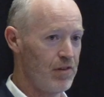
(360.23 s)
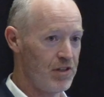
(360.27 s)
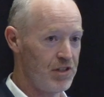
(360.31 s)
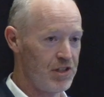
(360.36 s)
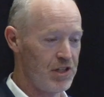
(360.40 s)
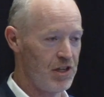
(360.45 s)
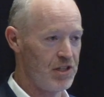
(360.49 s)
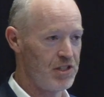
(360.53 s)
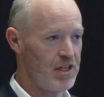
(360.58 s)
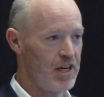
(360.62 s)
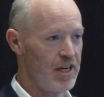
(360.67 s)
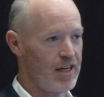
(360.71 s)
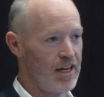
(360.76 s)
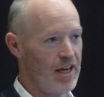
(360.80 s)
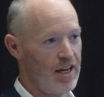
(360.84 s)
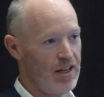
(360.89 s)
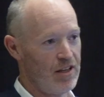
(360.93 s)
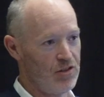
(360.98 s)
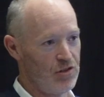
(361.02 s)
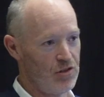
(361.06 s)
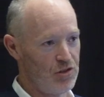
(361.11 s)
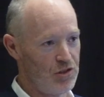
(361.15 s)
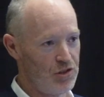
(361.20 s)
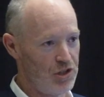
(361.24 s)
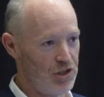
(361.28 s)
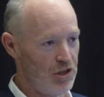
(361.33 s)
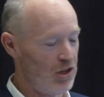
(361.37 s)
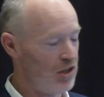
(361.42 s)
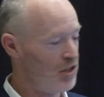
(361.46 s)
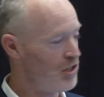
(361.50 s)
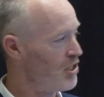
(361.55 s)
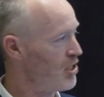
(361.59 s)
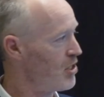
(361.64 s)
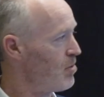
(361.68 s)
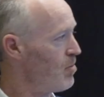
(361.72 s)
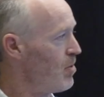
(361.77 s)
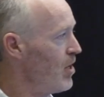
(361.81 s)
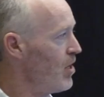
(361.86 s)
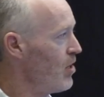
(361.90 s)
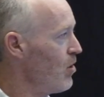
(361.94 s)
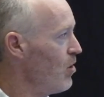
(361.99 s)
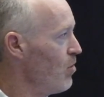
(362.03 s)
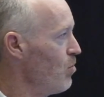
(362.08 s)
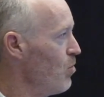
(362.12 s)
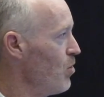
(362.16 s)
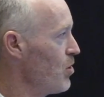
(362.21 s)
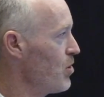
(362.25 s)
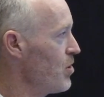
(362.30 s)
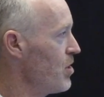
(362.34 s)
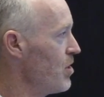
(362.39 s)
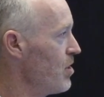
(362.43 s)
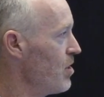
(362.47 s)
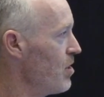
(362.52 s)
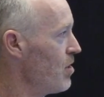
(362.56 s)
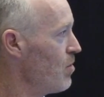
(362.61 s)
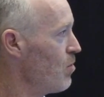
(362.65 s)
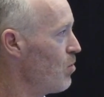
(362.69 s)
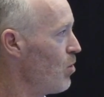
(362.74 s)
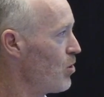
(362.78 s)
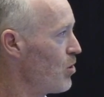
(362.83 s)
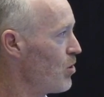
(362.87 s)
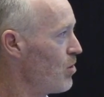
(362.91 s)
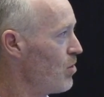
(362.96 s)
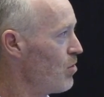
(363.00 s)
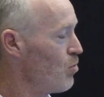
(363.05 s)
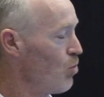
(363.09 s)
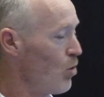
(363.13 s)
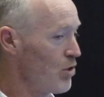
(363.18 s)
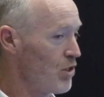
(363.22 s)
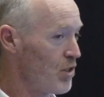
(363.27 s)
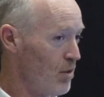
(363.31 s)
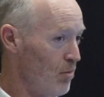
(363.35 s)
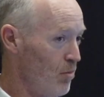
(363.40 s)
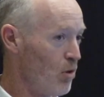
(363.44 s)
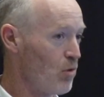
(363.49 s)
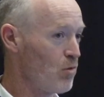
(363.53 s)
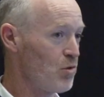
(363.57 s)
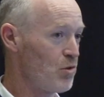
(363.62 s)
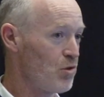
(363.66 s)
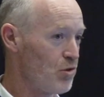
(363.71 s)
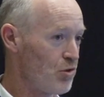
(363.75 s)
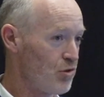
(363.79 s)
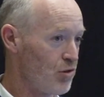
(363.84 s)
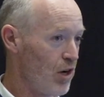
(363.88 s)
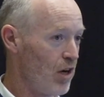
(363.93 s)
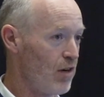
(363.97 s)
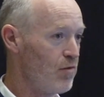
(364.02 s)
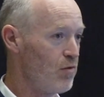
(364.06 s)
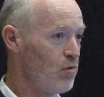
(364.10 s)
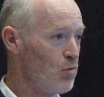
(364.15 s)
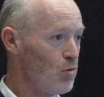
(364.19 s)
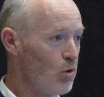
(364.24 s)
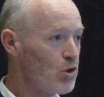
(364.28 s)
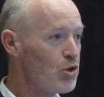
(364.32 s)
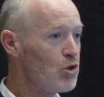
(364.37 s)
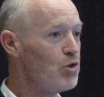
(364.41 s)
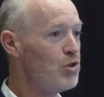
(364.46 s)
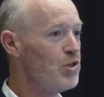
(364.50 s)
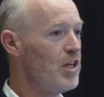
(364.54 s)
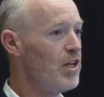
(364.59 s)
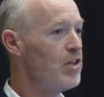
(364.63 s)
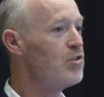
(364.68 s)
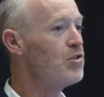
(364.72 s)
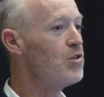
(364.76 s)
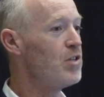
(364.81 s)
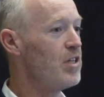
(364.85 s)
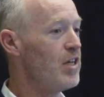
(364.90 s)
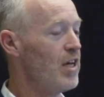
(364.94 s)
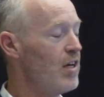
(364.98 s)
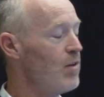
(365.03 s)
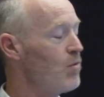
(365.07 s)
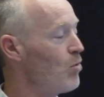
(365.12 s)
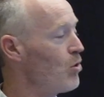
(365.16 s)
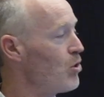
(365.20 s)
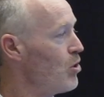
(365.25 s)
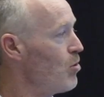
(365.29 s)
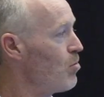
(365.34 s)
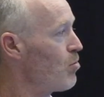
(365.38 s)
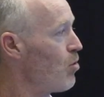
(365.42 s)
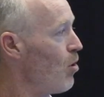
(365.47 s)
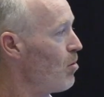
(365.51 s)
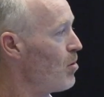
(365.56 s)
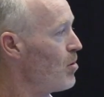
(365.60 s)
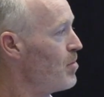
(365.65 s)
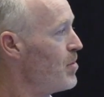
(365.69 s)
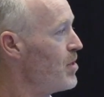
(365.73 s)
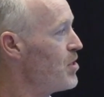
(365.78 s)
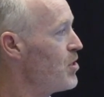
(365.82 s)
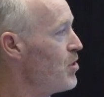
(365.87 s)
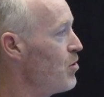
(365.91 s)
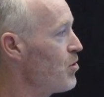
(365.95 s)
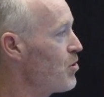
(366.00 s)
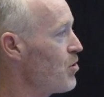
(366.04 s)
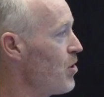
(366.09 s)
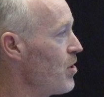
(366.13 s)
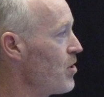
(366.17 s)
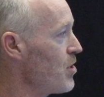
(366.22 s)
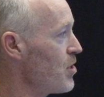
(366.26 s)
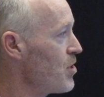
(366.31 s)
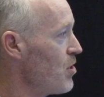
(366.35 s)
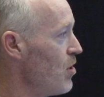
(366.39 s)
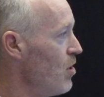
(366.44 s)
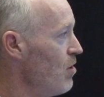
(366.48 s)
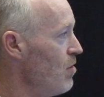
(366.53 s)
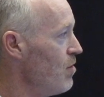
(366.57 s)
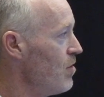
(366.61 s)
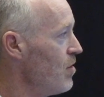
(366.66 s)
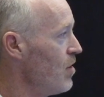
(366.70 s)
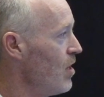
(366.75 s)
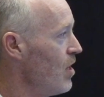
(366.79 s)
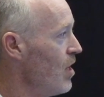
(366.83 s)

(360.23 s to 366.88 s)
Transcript: for geotech and geology, depending on what's the models trained for, what you need to get, what your problem is you're trying to solve,